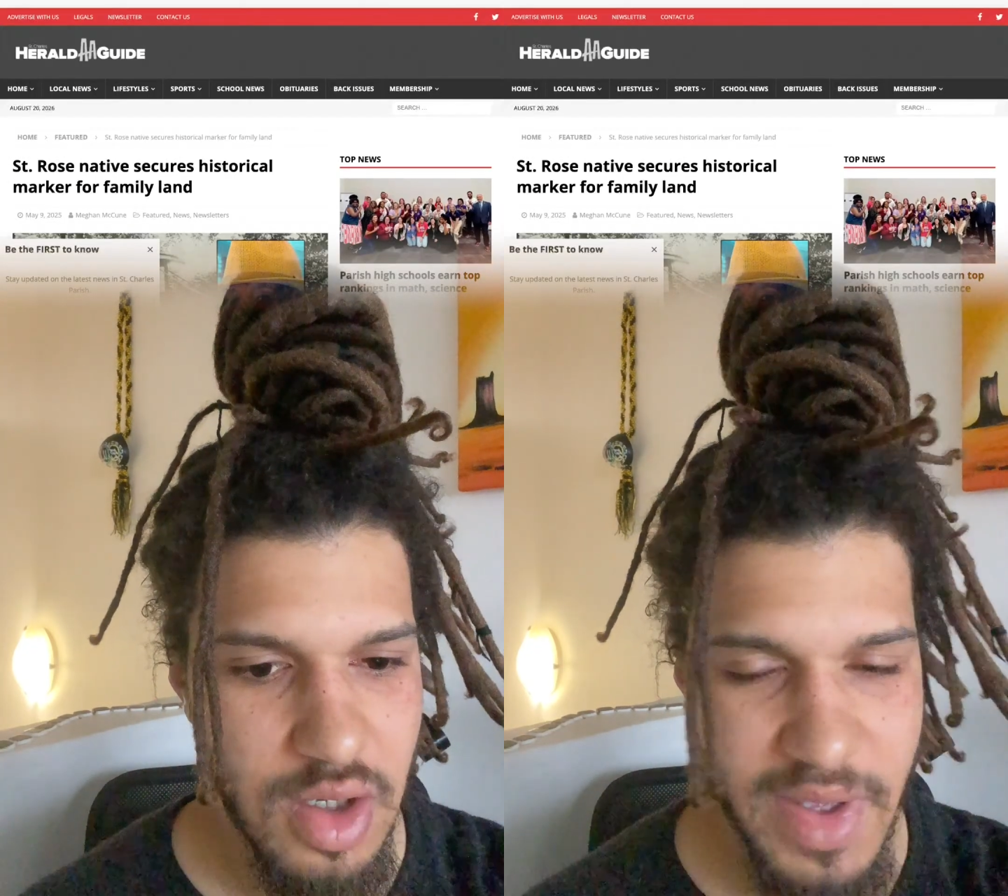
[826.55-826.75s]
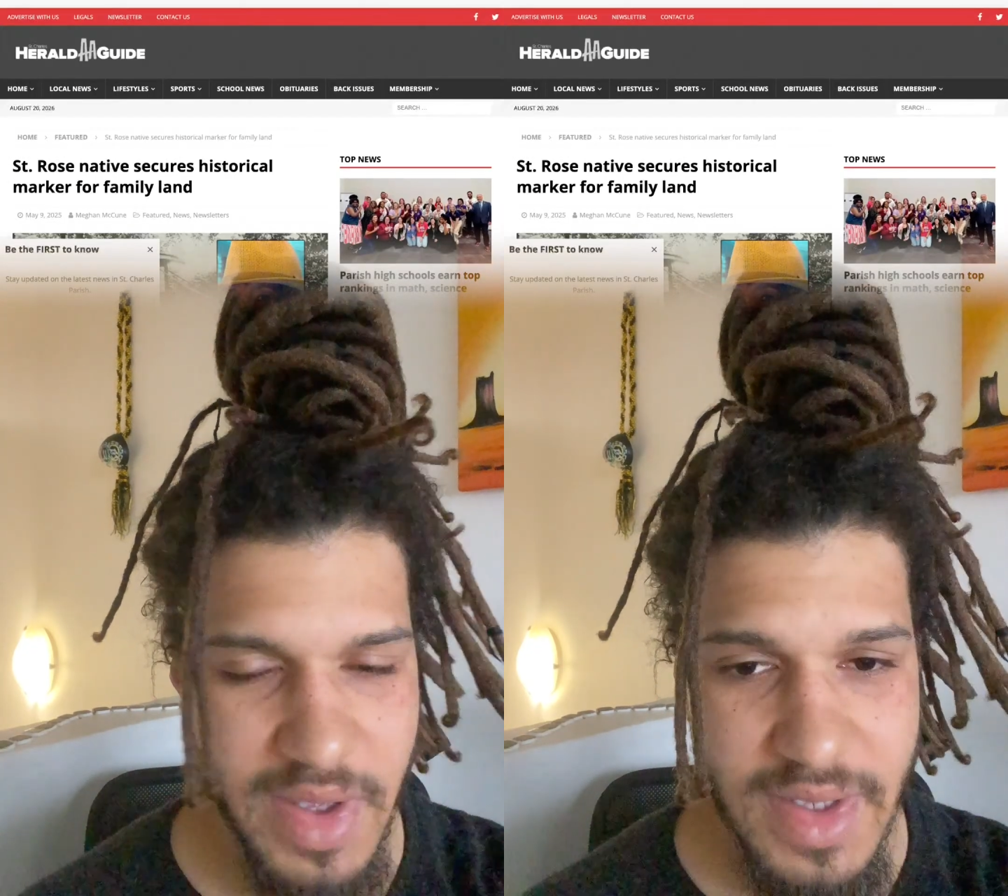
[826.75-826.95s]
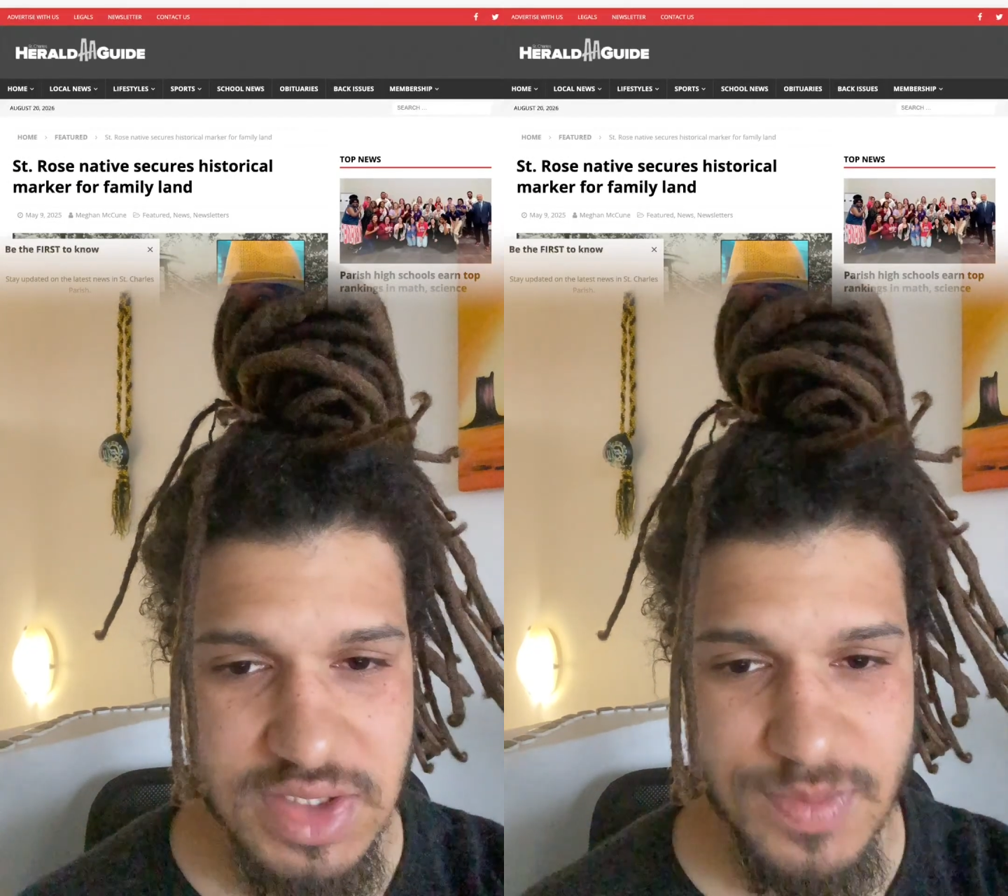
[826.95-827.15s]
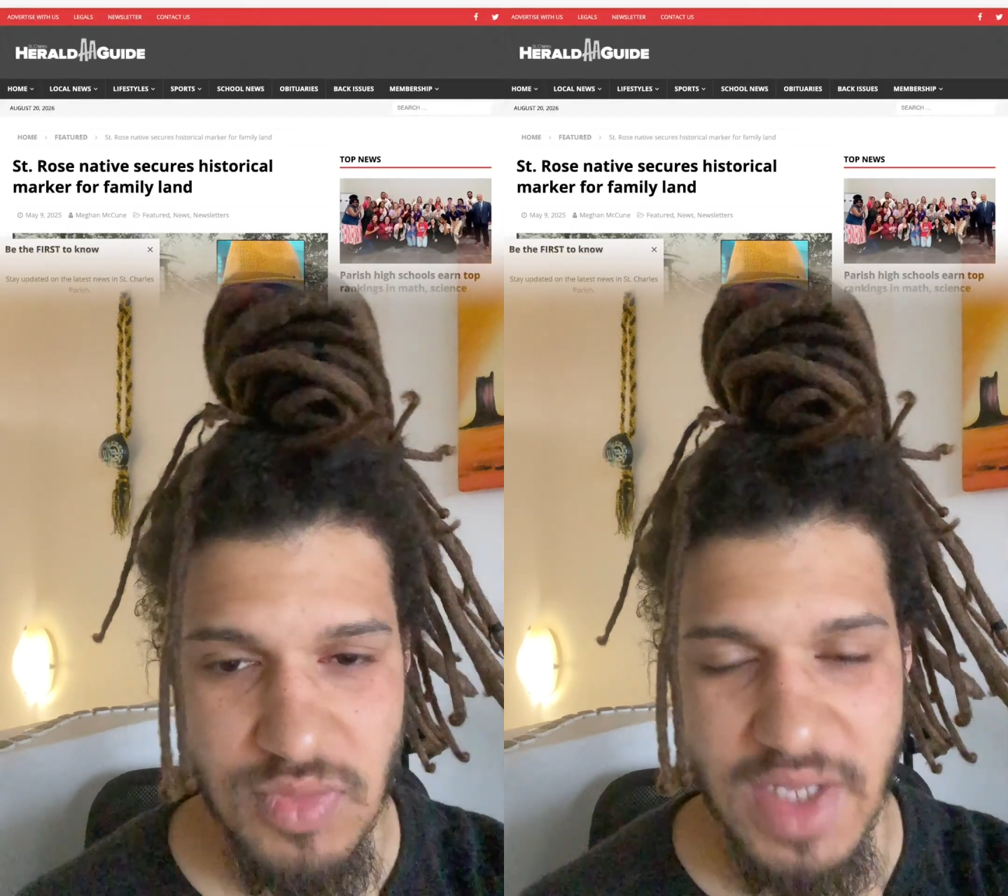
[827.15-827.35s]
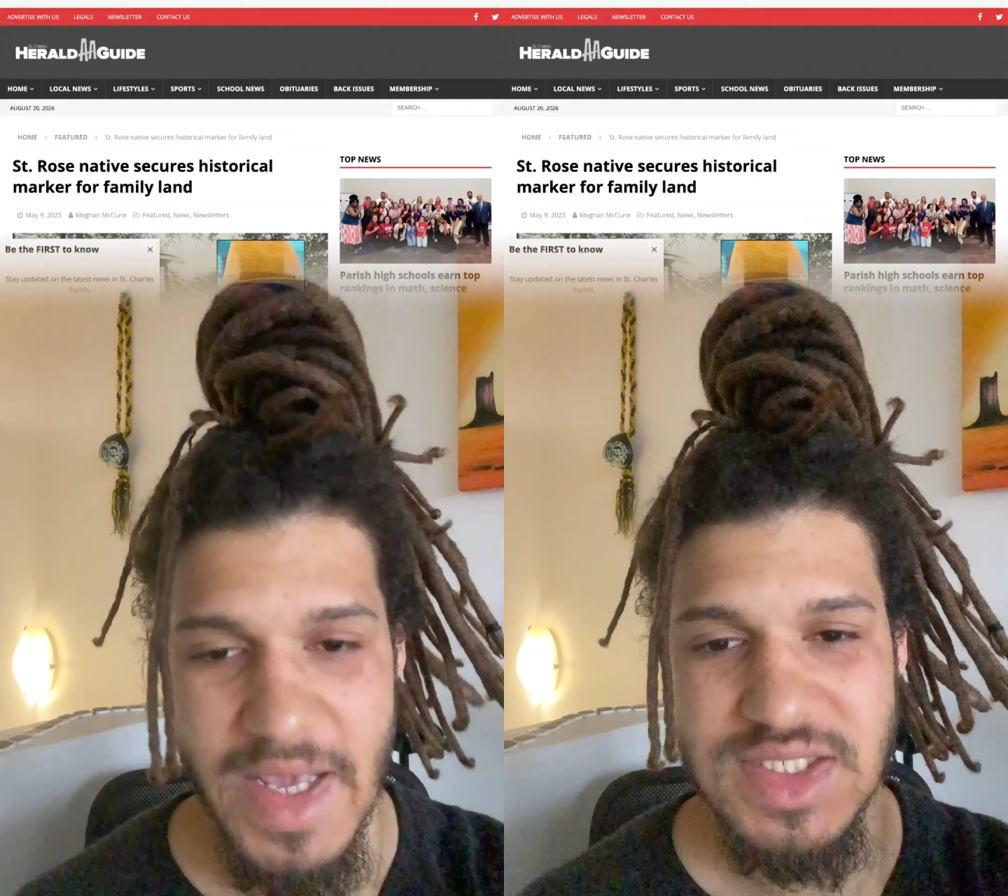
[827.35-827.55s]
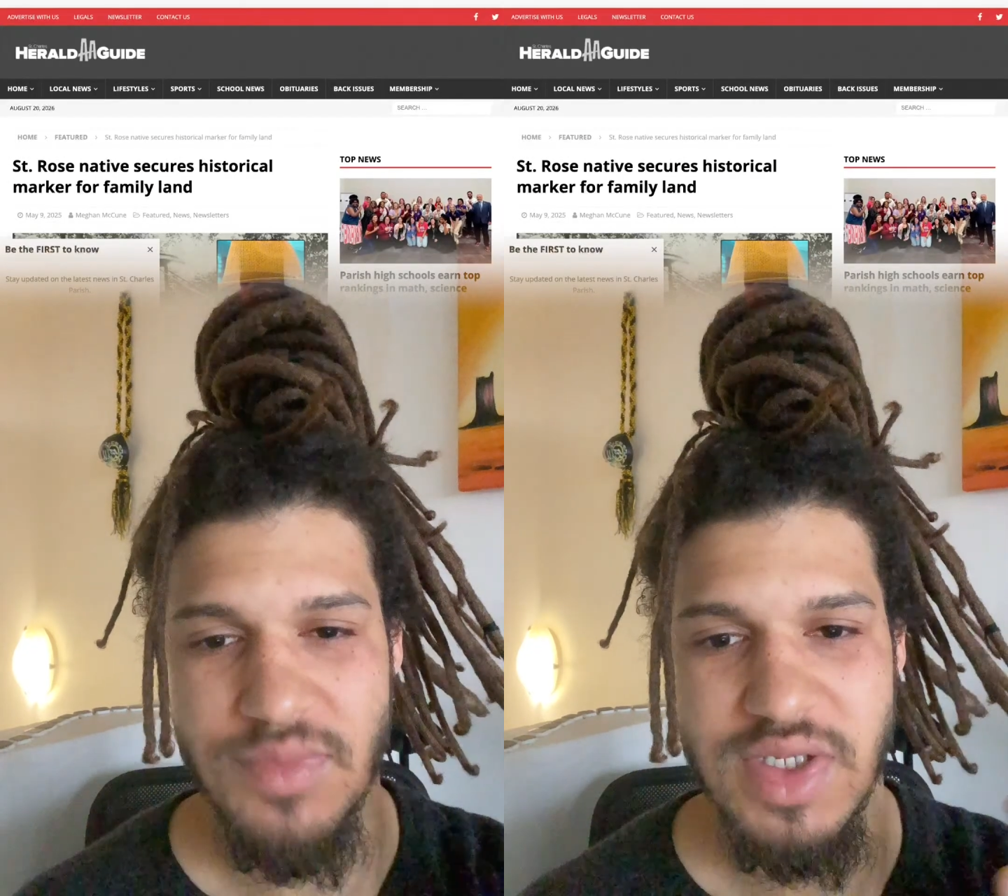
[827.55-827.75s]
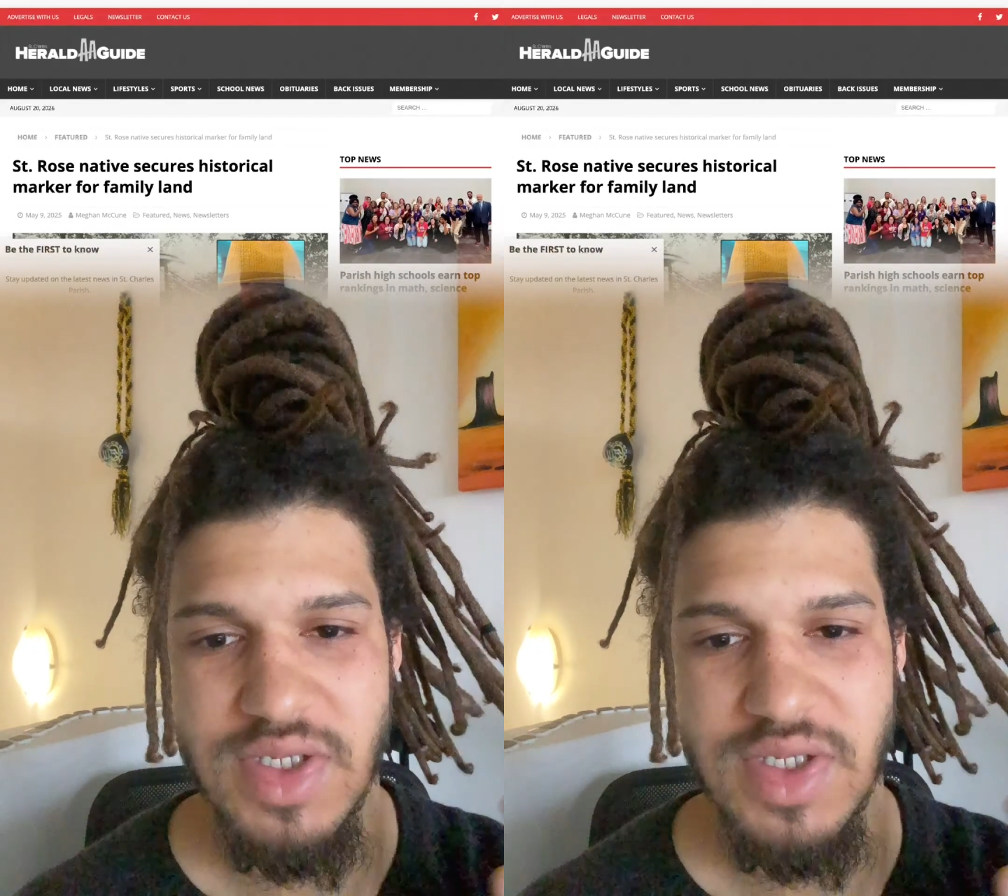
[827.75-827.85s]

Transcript: amass. And that is something